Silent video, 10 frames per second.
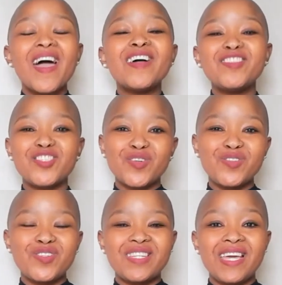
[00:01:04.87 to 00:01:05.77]
And so
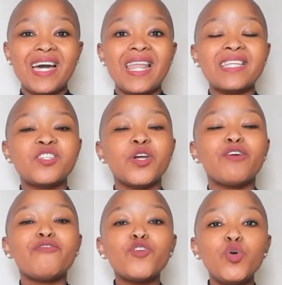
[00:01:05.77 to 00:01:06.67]
today I'd like to share
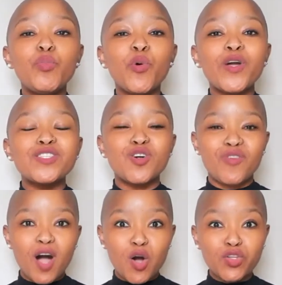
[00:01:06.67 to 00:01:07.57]
a few points
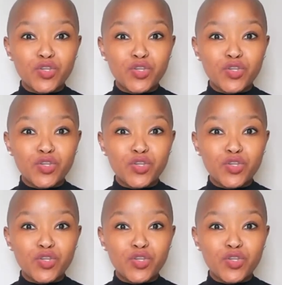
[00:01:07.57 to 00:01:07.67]
of how